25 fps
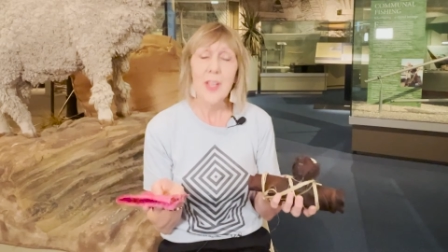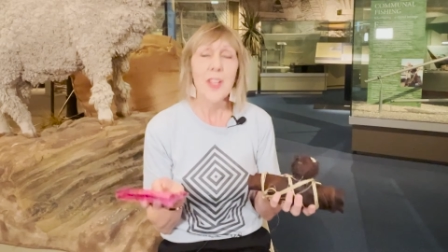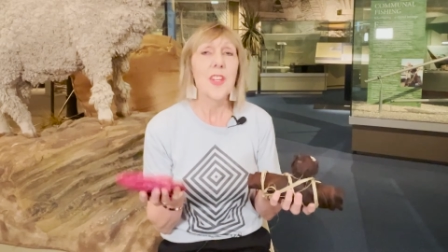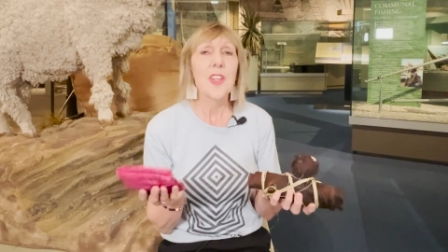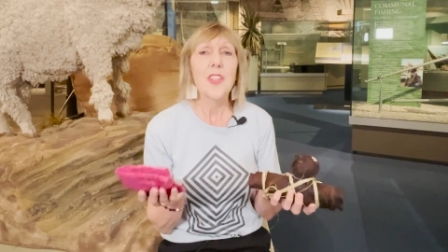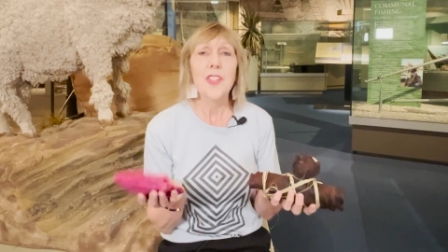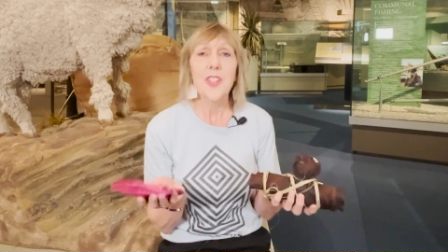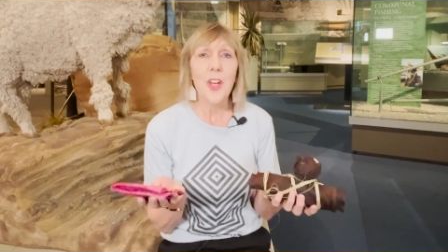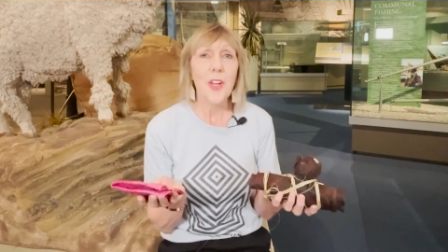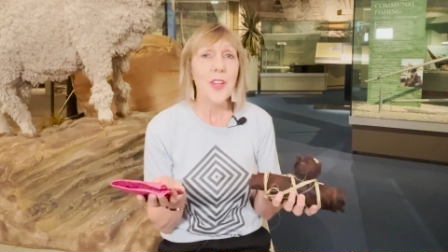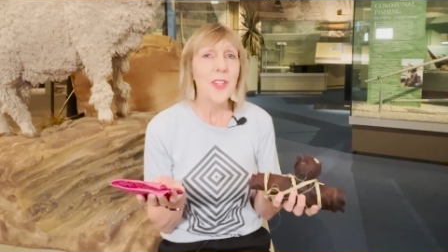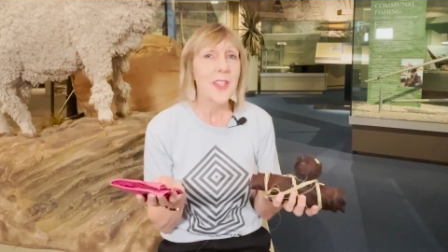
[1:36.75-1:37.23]

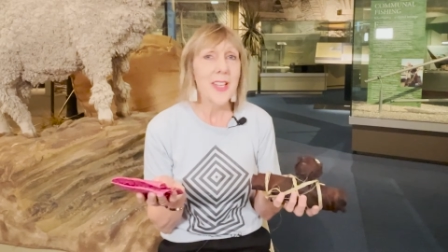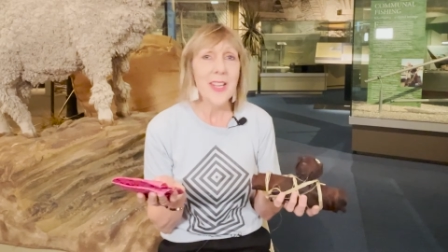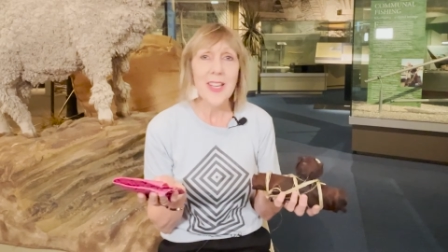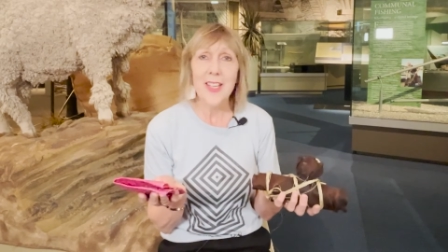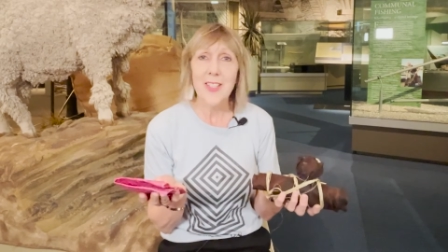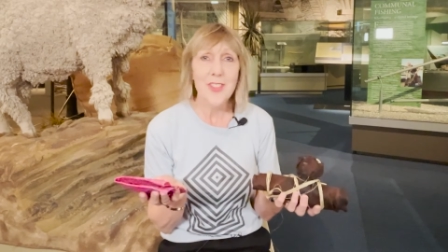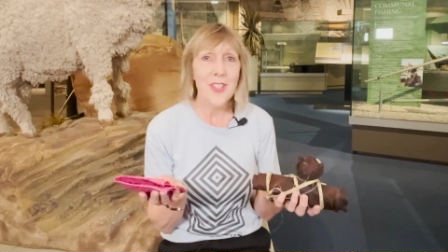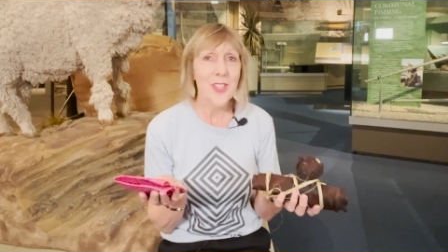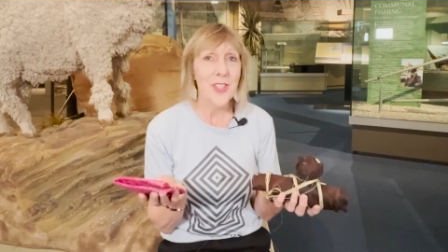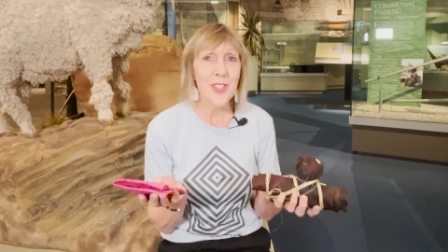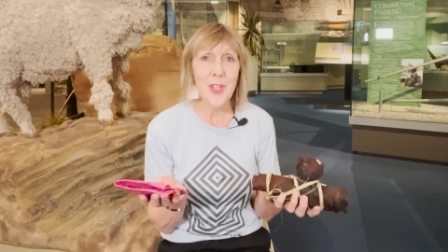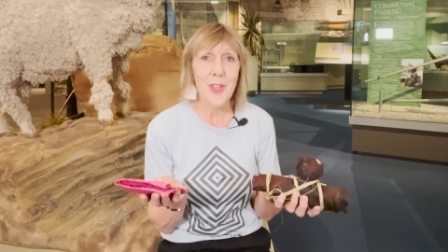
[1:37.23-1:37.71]
you don't
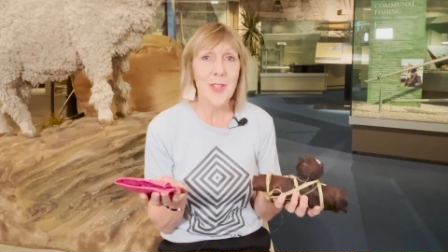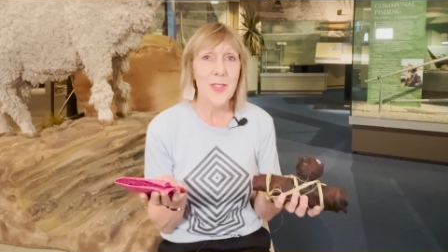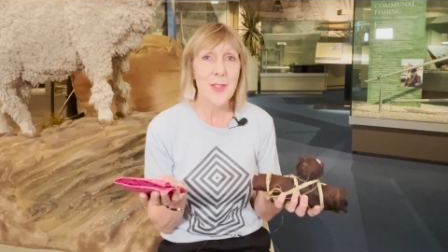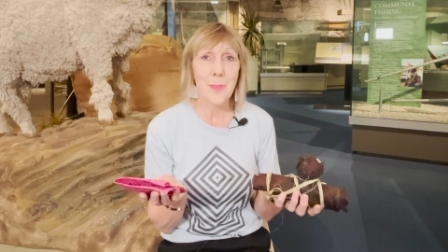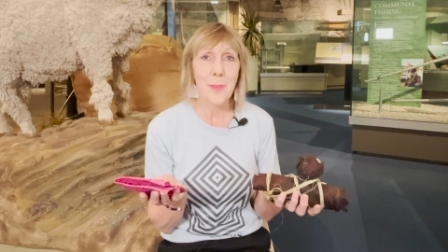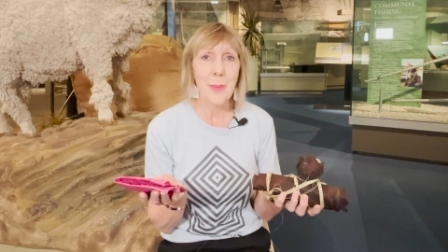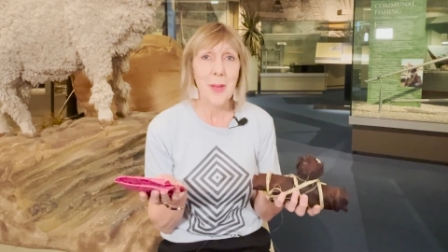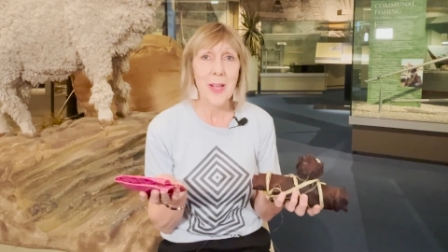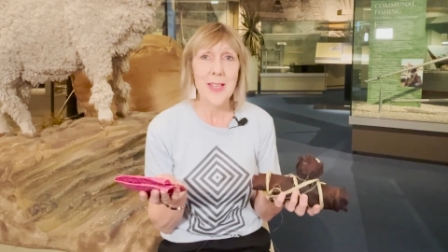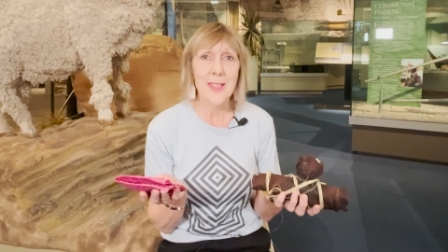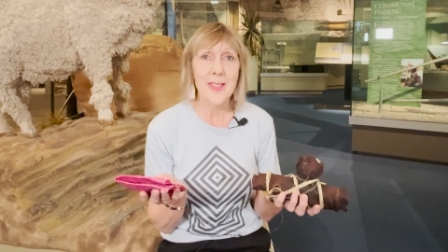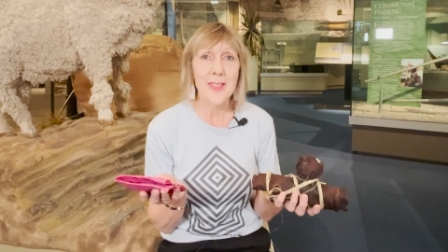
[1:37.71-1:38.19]
need to use
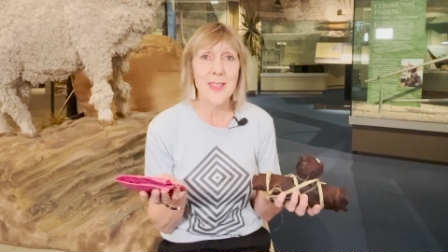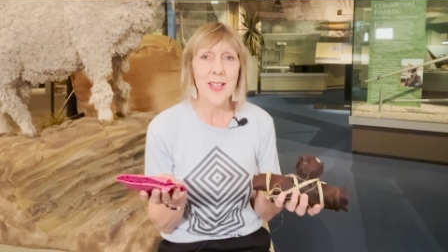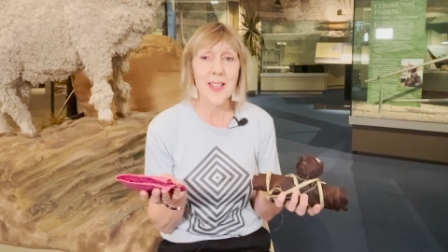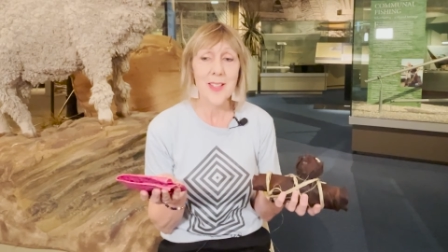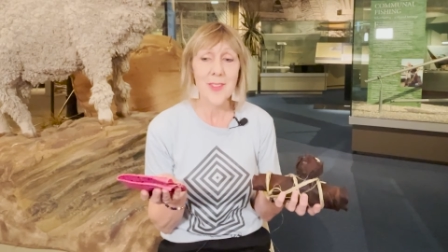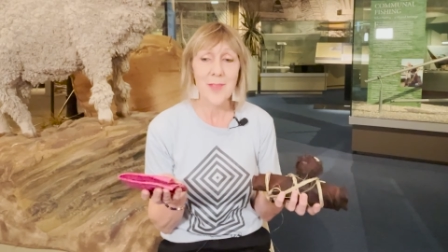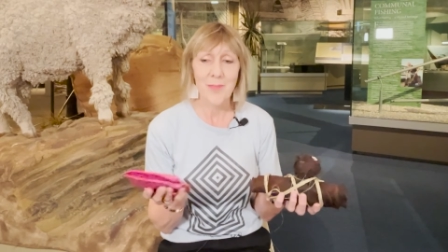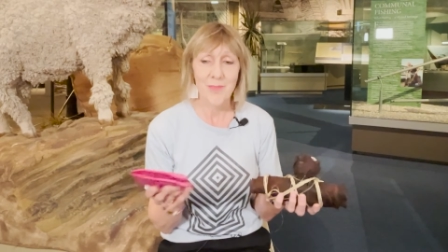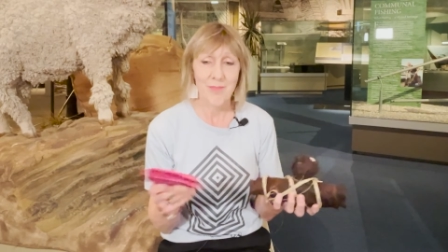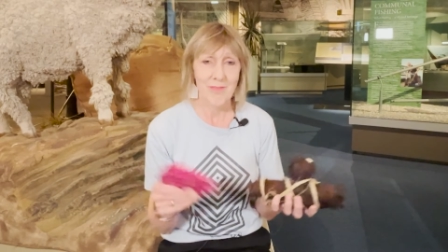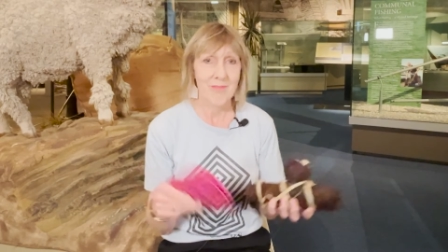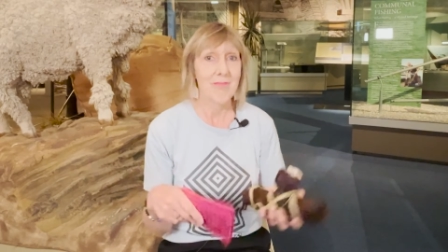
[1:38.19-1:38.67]

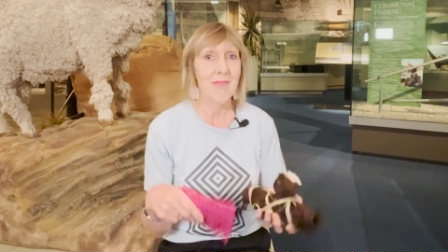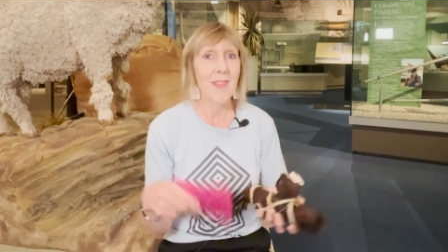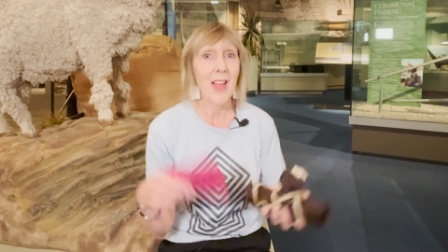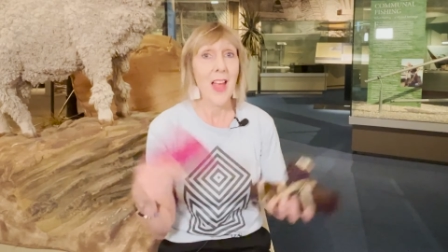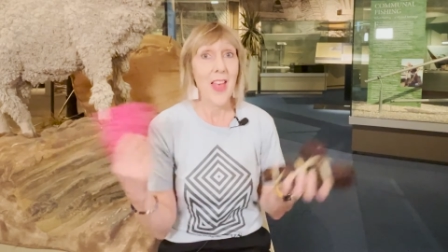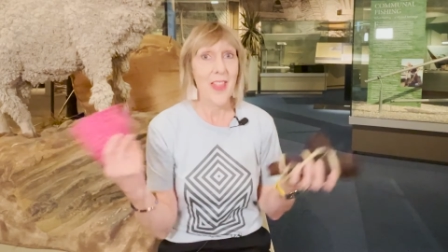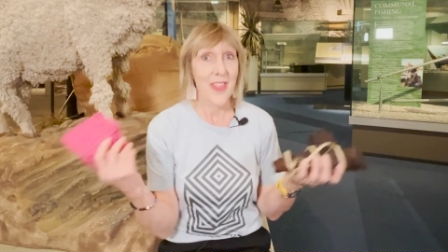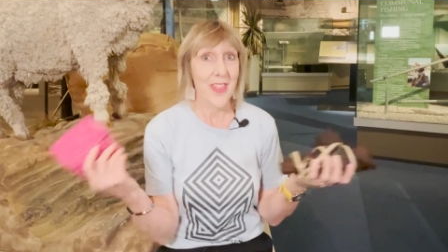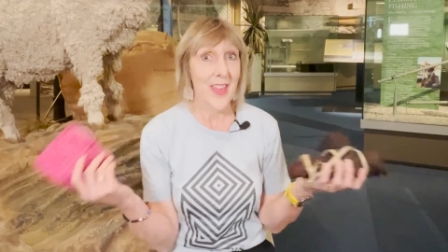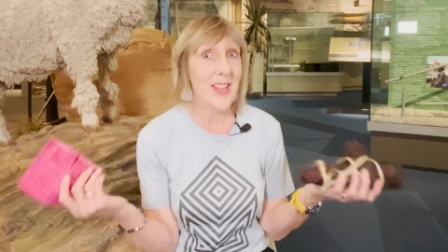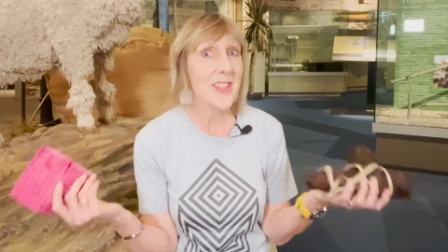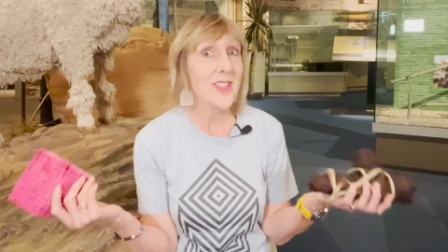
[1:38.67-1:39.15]
plastic.
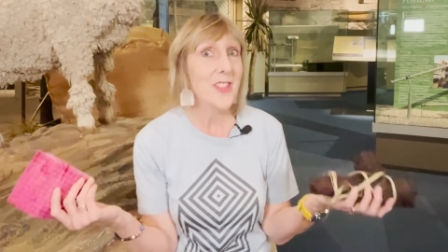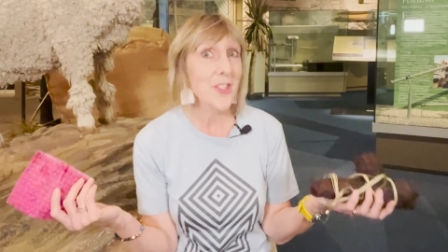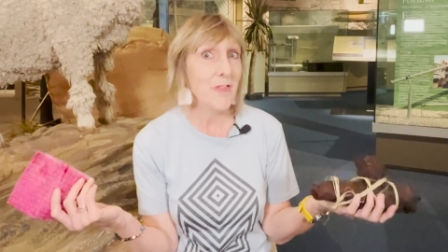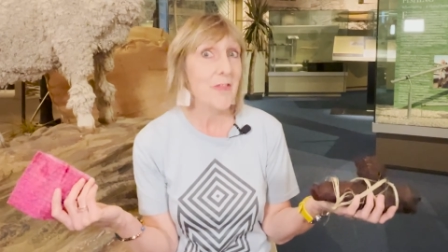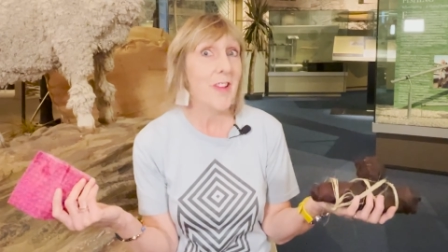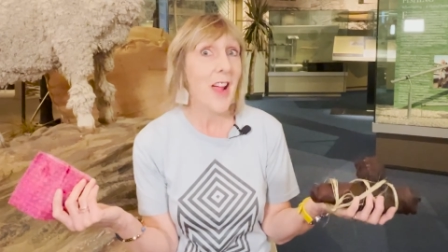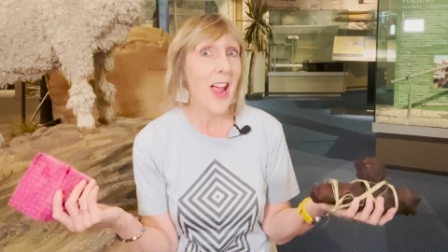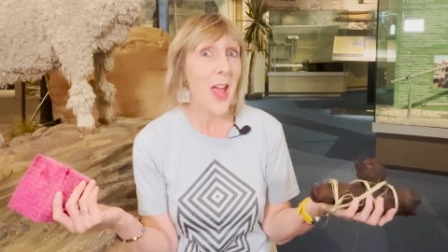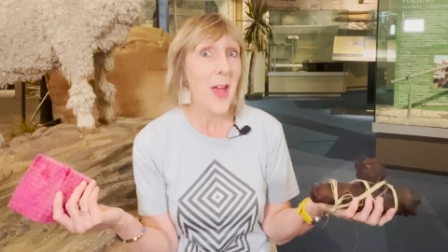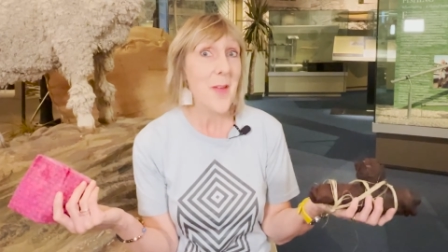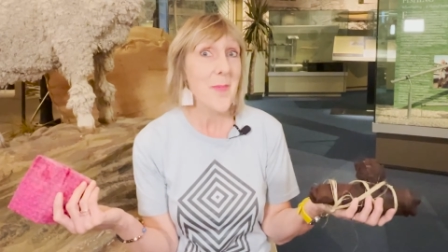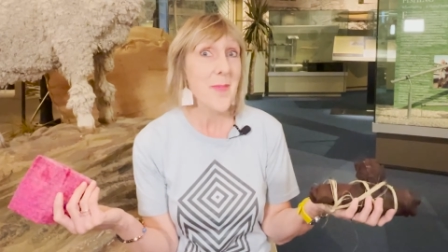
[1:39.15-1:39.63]
That's a
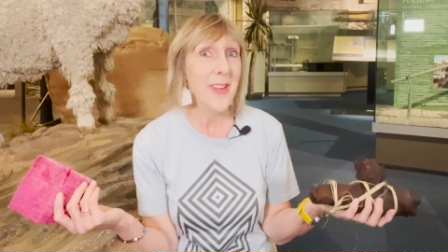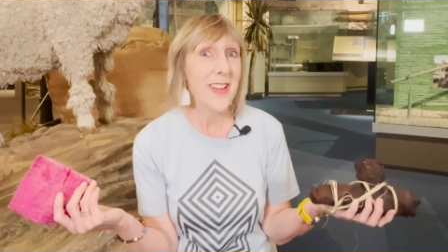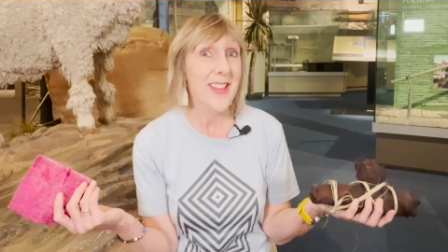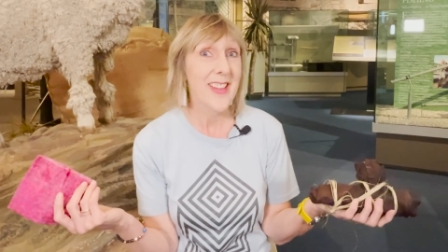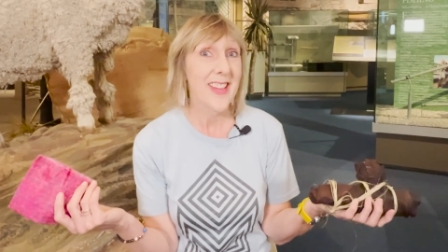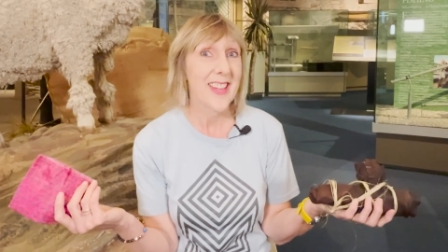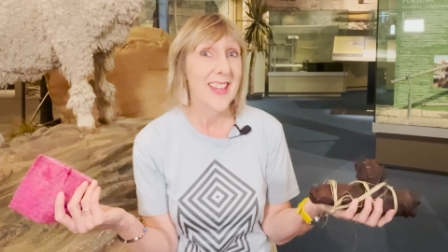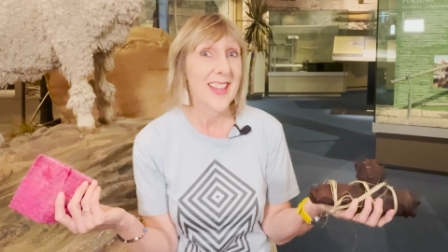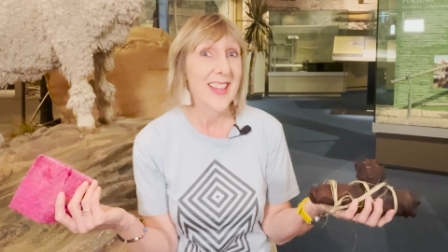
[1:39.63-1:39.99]
wrap.